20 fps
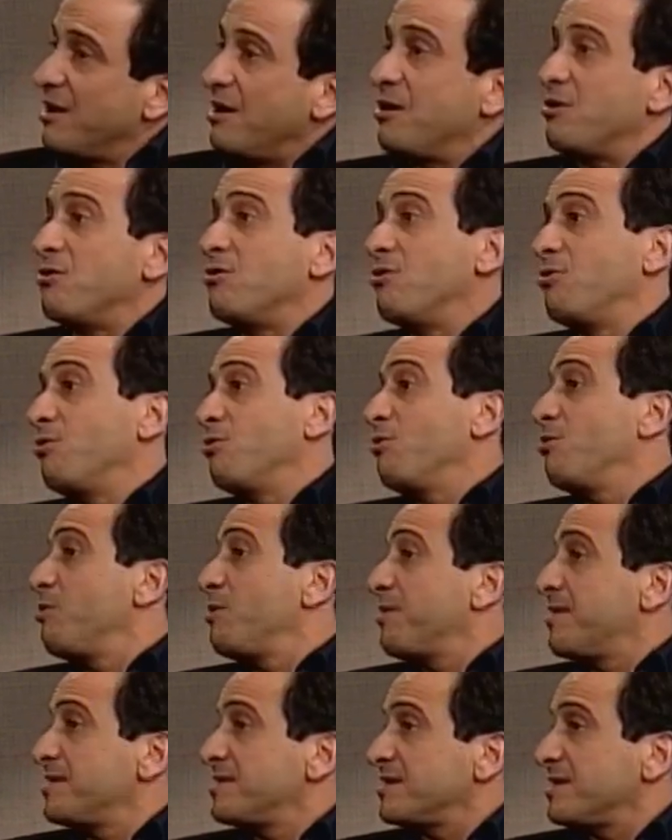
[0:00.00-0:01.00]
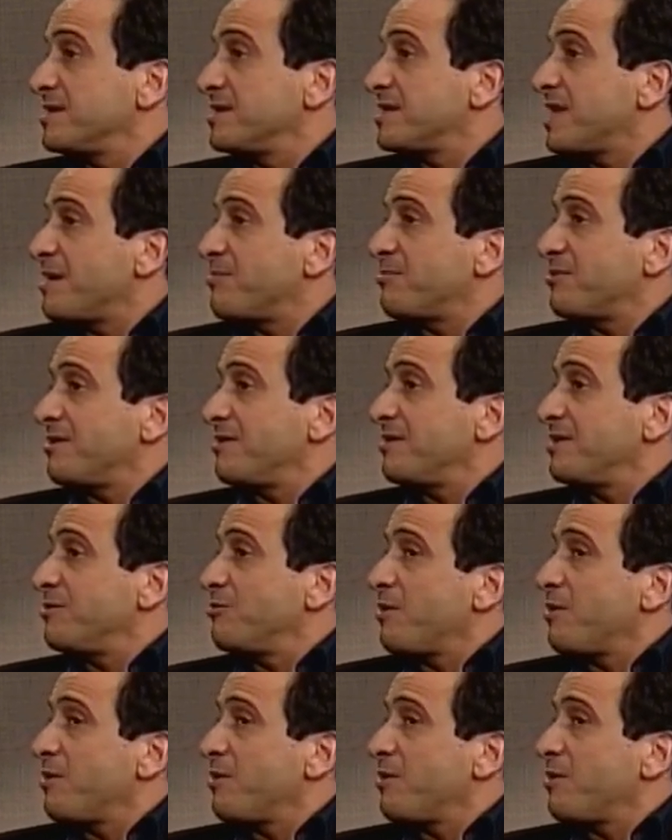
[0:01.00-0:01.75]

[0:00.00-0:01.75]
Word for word: or, or with his contemporary,